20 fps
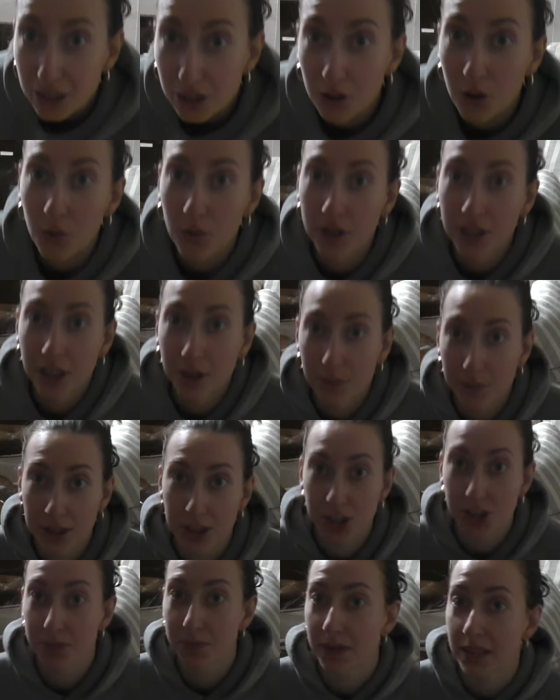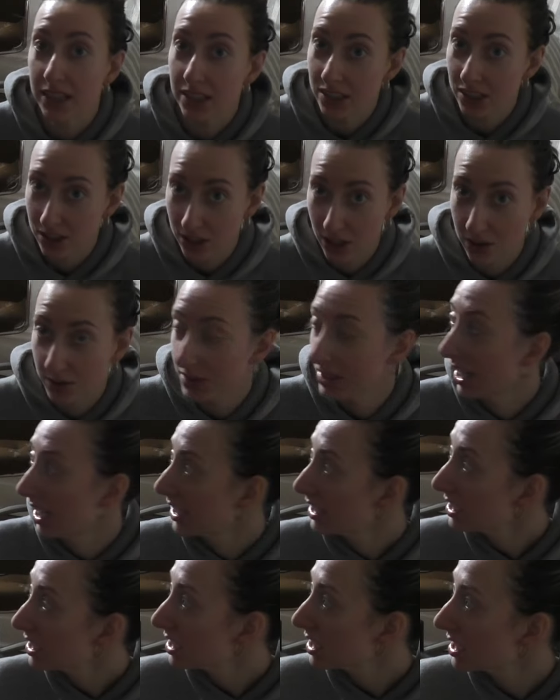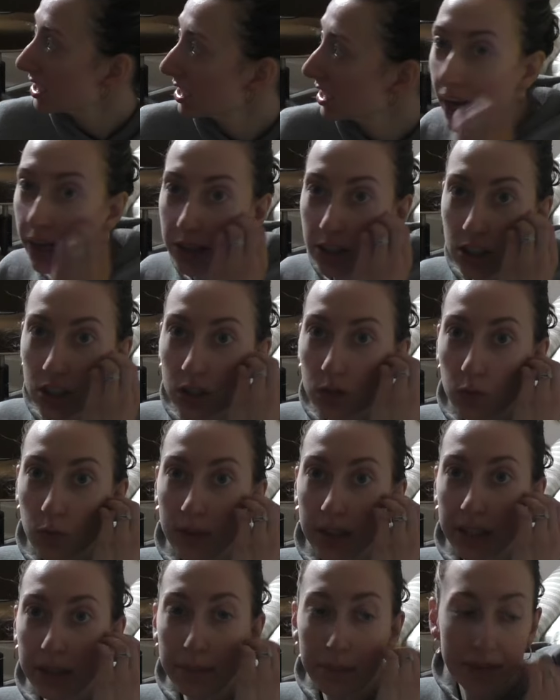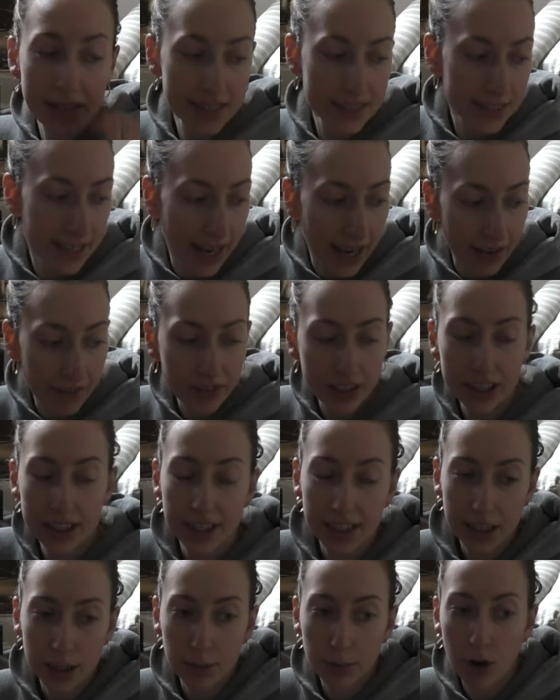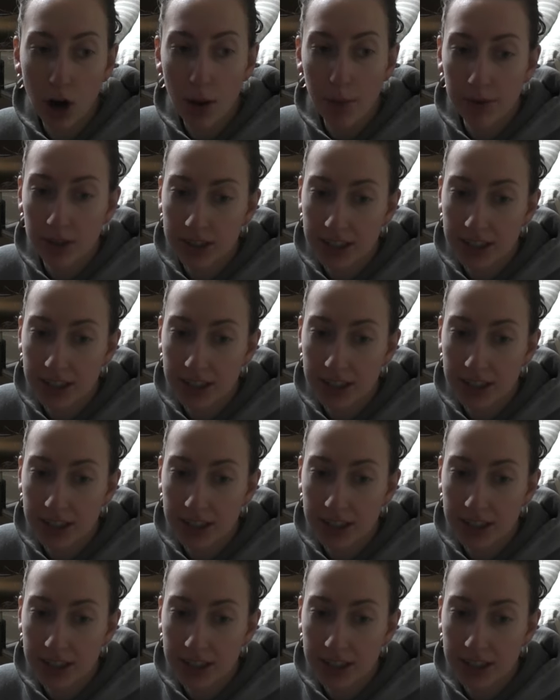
the corner which makes no sense. I just really miss having like a proper